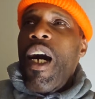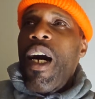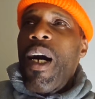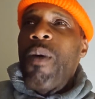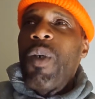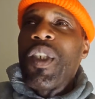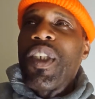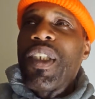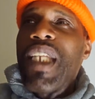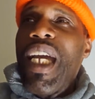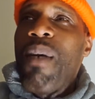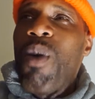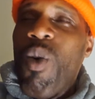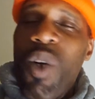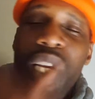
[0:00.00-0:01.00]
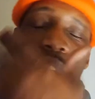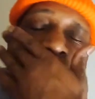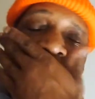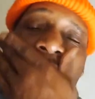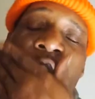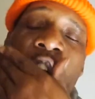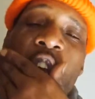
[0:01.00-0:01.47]
what's his name over there?
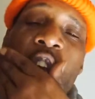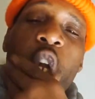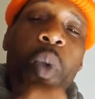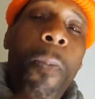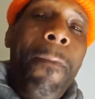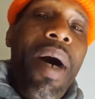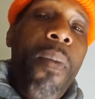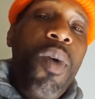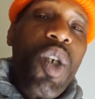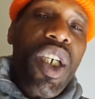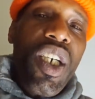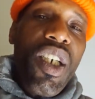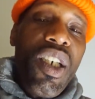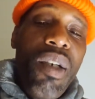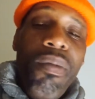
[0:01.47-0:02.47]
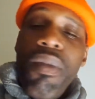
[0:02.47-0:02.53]
Little bubblegum.